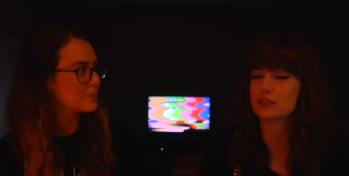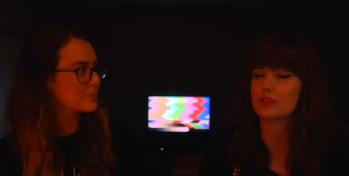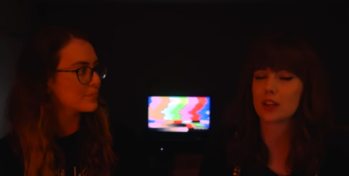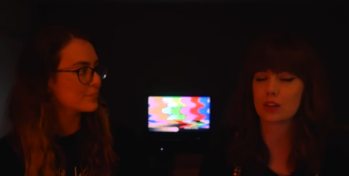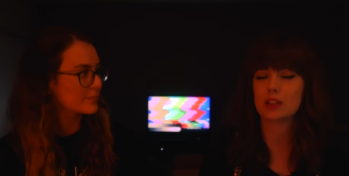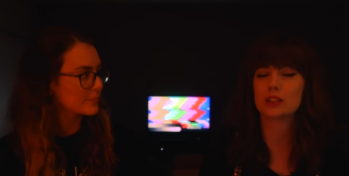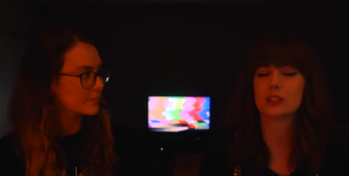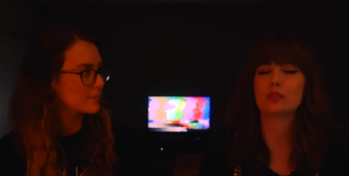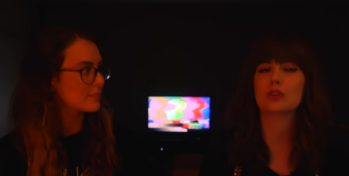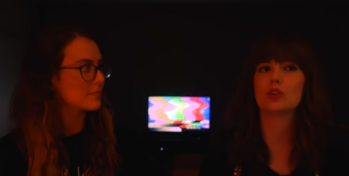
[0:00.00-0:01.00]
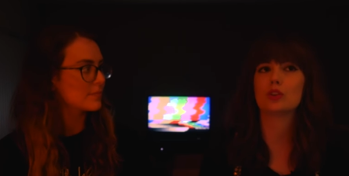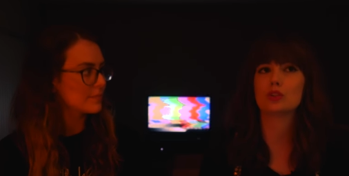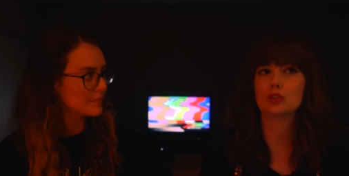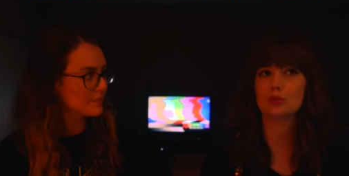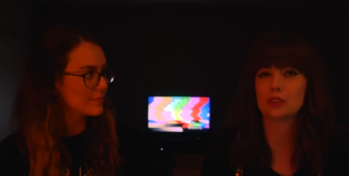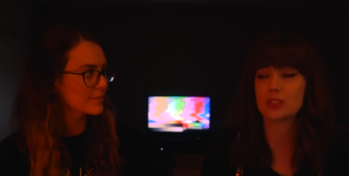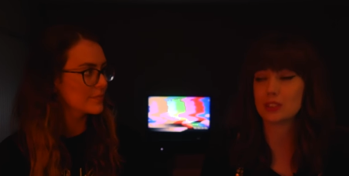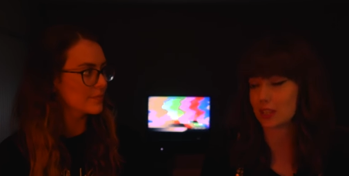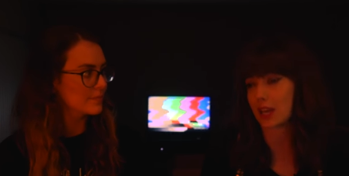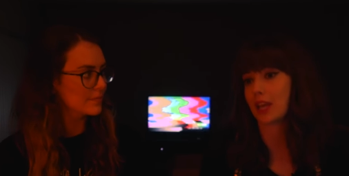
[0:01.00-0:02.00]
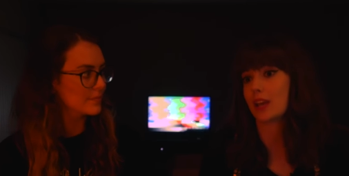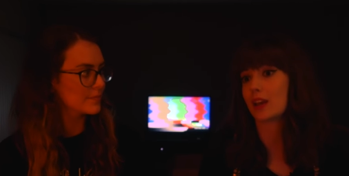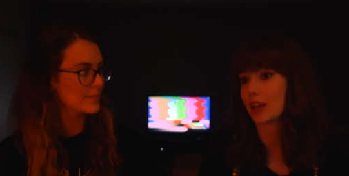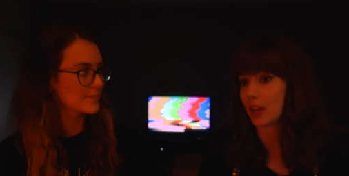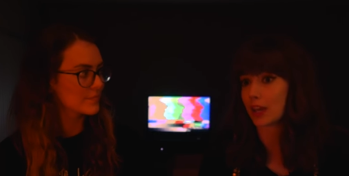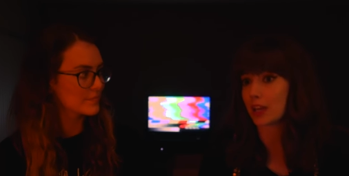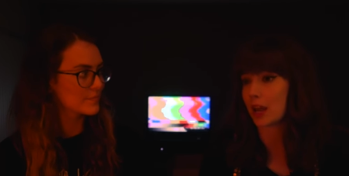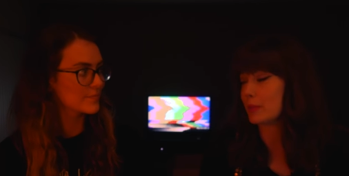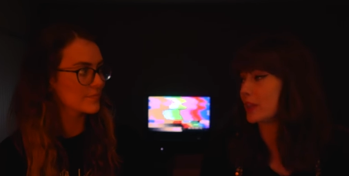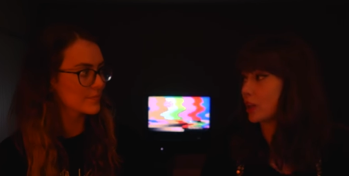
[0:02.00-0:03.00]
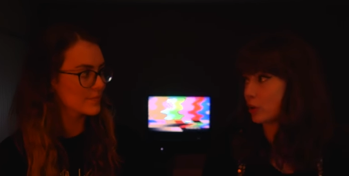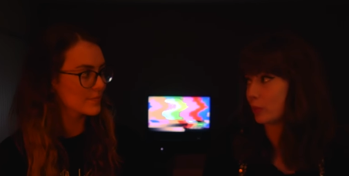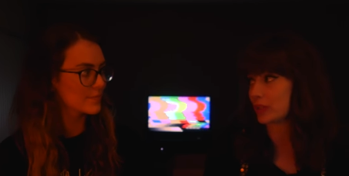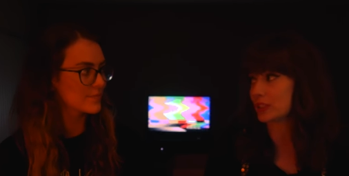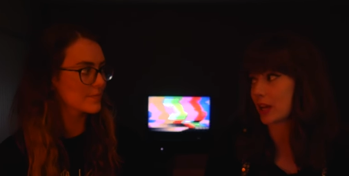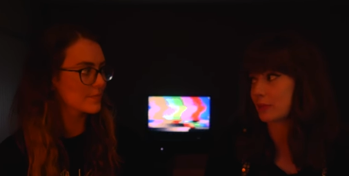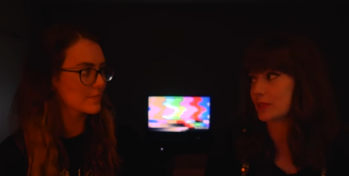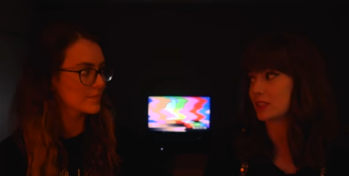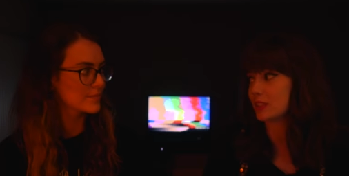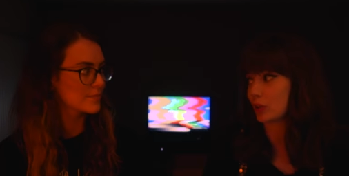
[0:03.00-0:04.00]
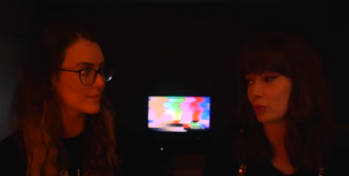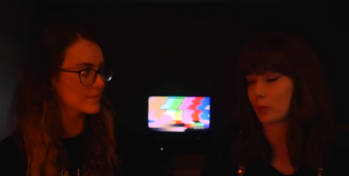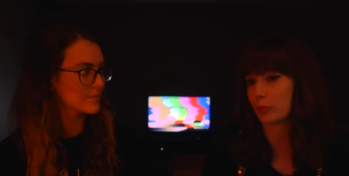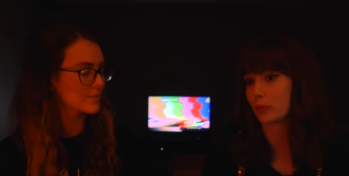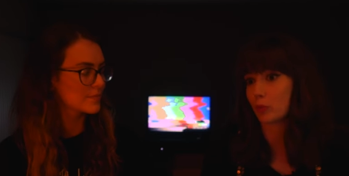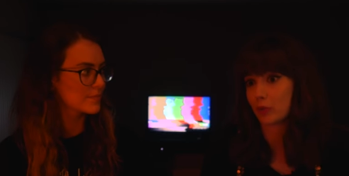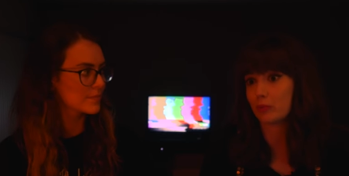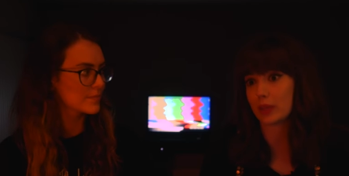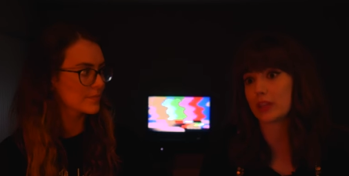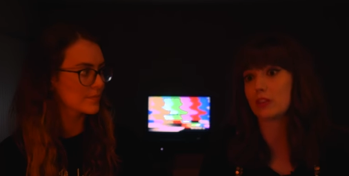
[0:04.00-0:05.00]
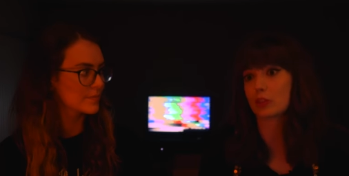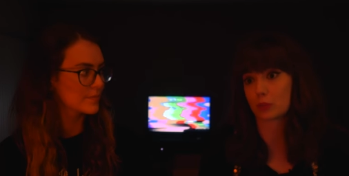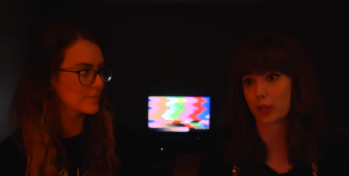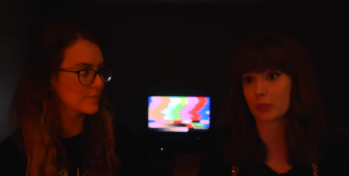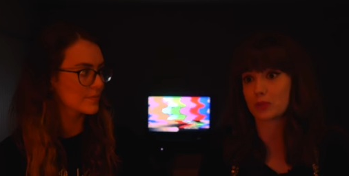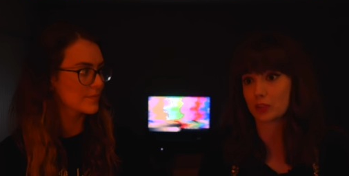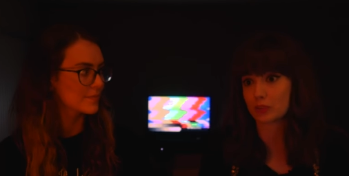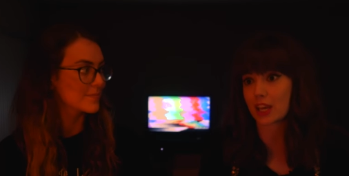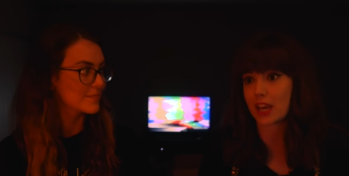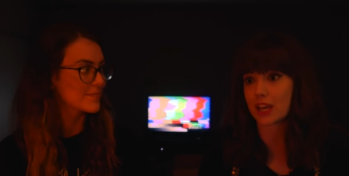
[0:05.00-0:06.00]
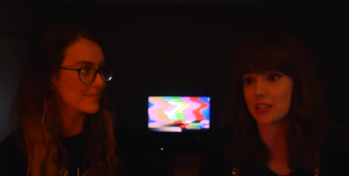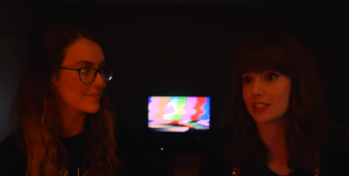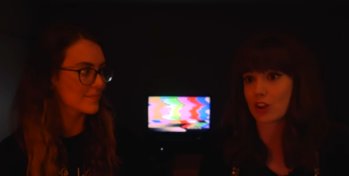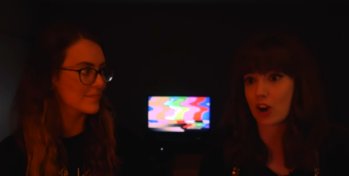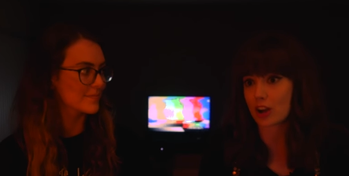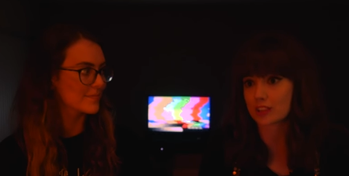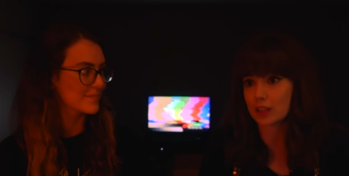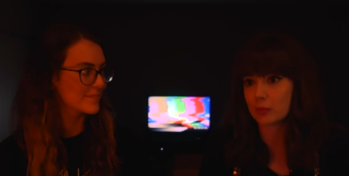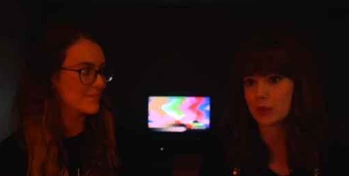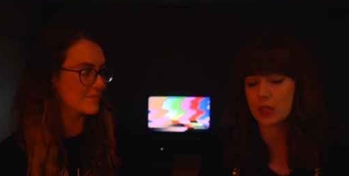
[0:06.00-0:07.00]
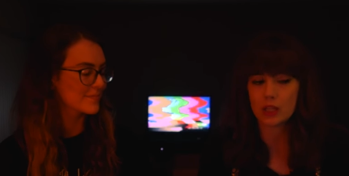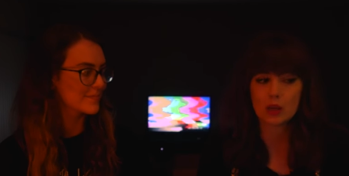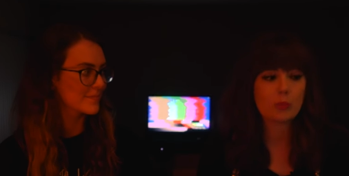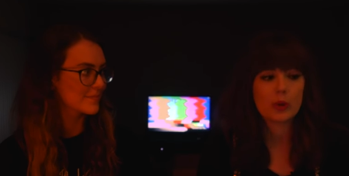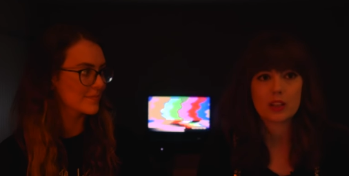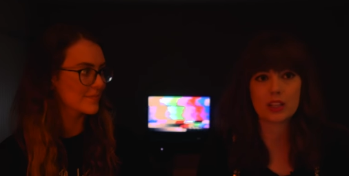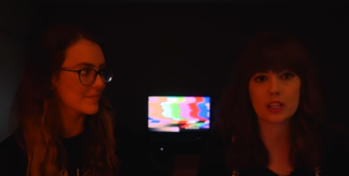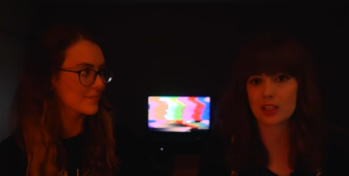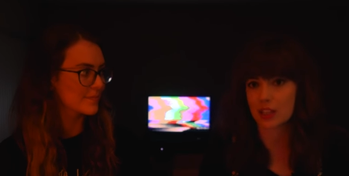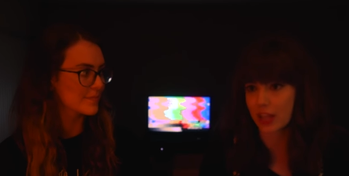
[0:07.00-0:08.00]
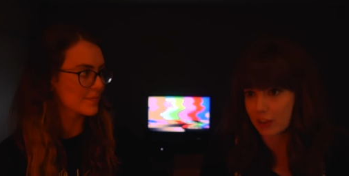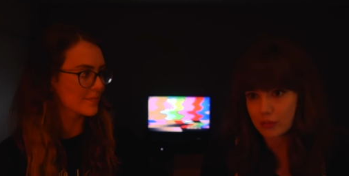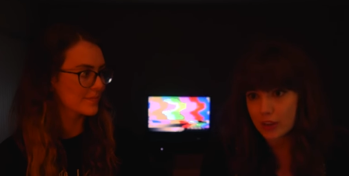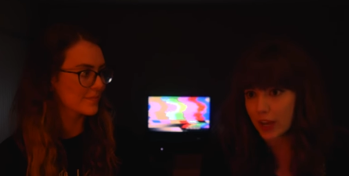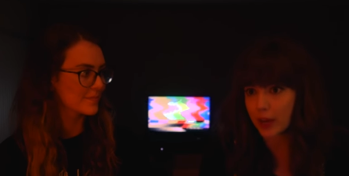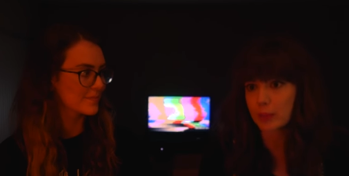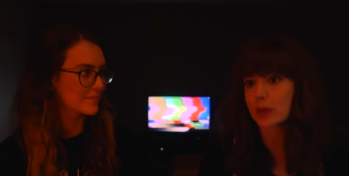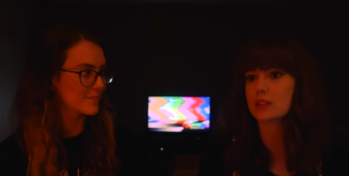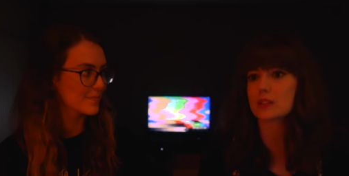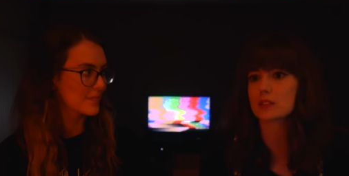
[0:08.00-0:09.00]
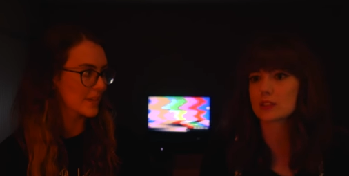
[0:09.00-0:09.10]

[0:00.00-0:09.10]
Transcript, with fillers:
Speaker 1: very difficult to stay ahead. Deadlines I mean, there have been key. times this year where we, have been three episodes ahead and it's mm-hmm. awesome, but then life happens.